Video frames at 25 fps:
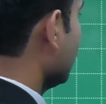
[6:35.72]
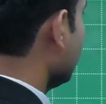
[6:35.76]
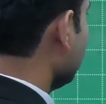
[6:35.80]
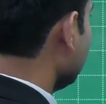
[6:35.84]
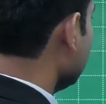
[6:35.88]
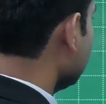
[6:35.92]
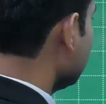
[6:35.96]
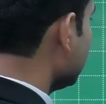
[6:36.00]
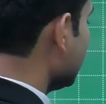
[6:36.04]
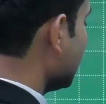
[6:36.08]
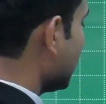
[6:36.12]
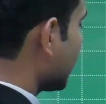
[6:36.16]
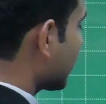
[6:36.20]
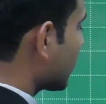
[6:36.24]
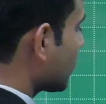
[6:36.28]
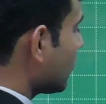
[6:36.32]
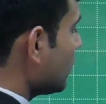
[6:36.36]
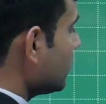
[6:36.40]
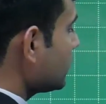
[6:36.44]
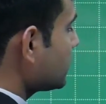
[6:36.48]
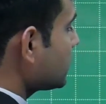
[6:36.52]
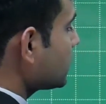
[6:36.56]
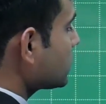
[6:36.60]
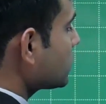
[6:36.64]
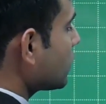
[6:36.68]
in the
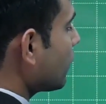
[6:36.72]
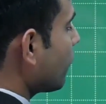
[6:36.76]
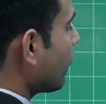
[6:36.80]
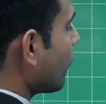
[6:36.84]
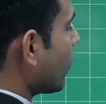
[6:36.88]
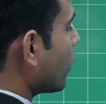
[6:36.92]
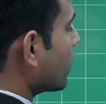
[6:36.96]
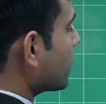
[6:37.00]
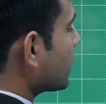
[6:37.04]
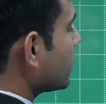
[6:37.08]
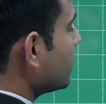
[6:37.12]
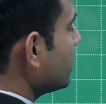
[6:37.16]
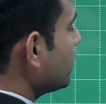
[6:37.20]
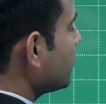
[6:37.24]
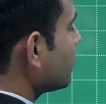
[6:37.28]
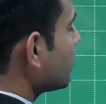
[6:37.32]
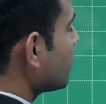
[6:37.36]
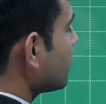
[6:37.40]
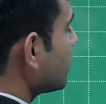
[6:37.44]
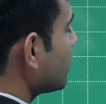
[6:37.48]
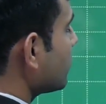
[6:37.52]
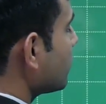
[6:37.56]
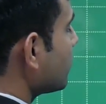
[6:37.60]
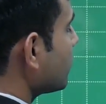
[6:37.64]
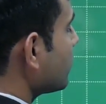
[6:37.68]
electrolysis of water,
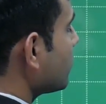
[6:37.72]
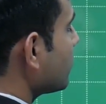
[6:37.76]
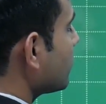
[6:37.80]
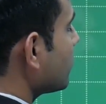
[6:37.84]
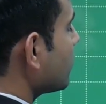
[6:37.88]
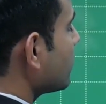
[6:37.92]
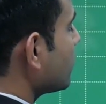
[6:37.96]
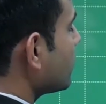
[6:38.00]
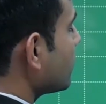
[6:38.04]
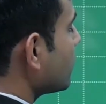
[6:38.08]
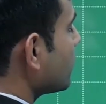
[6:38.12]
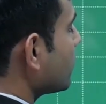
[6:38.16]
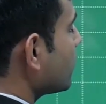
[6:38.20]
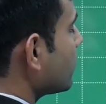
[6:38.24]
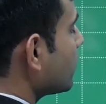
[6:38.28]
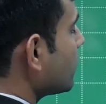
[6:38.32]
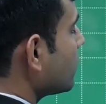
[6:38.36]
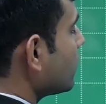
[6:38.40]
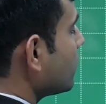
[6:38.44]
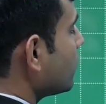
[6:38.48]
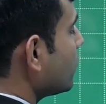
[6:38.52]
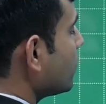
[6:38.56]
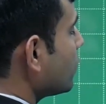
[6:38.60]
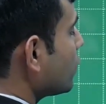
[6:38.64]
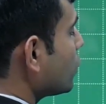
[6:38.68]

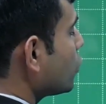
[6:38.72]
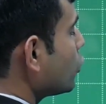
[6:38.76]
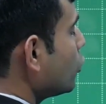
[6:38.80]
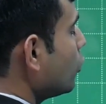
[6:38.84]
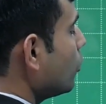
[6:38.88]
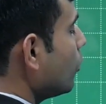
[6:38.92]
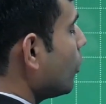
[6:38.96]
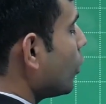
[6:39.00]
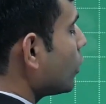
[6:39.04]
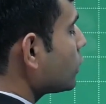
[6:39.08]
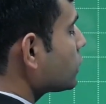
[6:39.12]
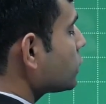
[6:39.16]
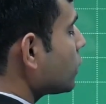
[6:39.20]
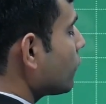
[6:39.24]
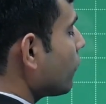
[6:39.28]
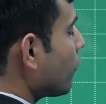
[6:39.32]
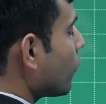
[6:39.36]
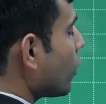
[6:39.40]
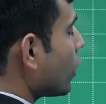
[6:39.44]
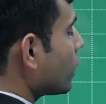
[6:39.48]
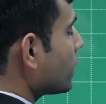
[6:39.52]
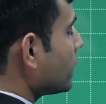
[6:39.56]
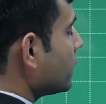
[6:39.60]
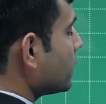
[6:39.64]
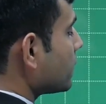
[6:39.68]
2 moles of
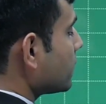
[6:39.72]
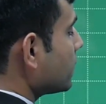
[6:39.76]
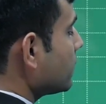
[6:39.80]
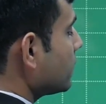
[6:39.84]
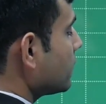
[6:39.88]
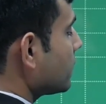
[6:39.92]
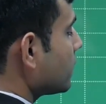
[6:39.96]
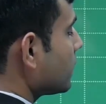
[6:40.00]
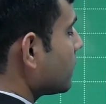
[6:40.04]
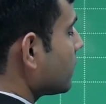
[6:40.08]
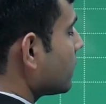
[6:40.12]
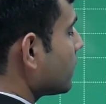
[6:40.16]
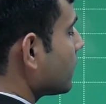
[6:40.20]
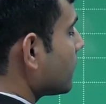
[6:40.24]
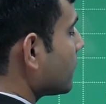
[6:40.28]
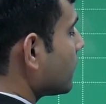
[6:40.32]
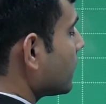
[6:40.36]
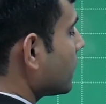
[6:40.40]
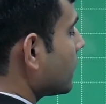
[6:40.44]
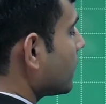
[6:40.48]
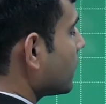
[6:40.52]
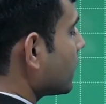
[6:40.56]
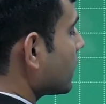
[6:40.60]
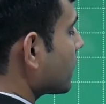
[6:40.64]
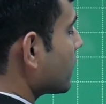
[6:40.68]
water
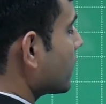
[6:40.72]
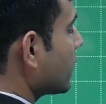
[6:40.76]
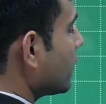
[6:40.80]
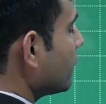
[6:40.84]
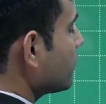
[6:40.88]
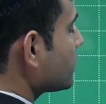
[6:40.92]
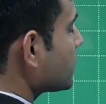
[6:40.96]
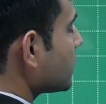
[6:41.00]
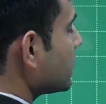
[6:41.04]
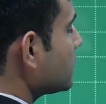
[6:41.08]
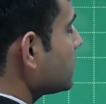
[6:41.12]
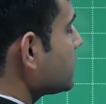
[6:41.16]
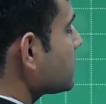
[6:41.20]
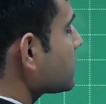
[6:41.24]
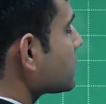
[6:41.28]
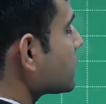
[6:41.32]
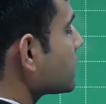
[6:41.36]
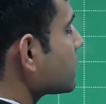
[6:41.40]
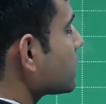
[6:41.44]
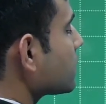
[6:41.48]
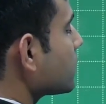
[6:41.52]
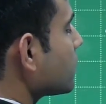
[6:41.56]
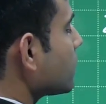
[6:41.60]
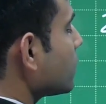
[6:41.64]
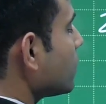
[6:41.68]
gives us
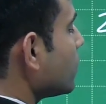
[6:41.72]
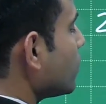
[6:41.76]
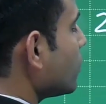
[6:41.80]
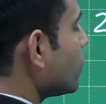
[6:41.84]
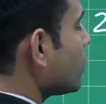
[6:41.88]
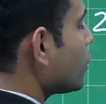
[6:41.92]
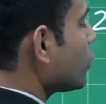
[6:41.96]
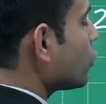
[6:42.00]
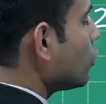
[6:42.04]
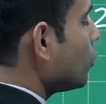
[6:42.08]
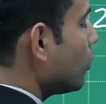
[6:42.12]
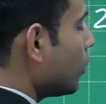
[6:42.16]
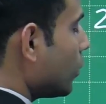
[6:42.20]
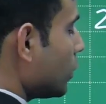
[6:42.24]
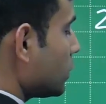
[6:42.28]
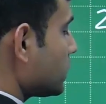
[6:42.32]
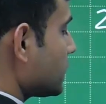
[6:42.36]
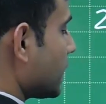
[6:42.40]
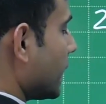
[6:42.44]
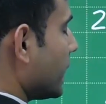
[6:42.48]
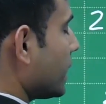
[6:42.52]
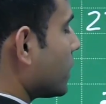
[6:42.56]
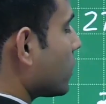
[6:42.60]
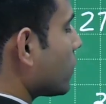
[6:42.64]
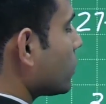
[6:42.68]
2 moles
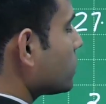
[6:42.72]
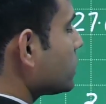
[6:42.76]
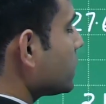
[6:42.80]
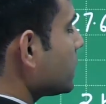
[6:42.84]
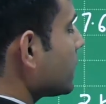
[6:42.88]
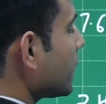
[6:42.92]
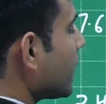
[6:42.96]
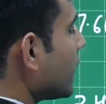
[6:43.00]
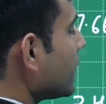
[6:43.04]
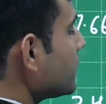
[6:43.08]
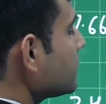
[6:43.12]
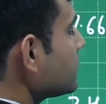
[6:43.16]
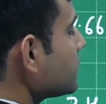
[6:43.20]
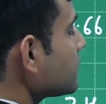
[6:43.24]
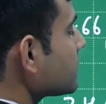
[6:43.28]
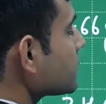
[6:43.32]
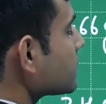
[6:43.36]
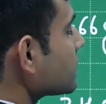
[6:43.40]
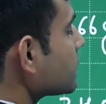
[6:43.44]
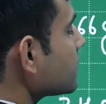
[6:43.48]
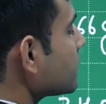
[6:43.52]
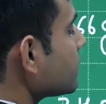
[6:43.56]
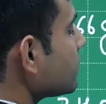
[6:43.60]
hydrogen gas